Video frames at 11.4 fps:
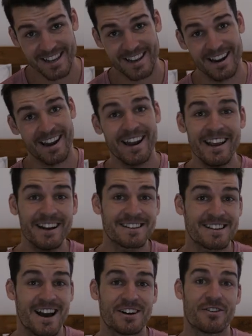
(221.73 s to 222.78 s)

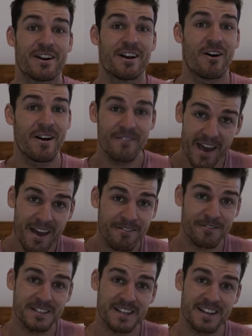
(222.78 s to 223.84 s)
cleanest country I've ever
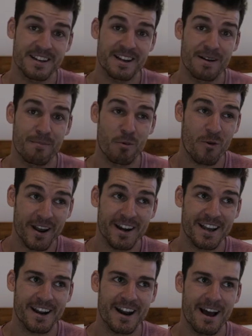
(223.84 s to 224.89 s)
visited, but
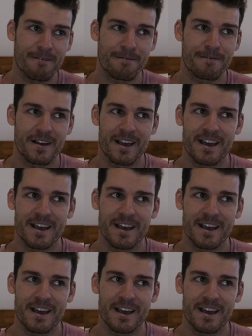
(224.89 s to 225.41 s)
weirdly enough,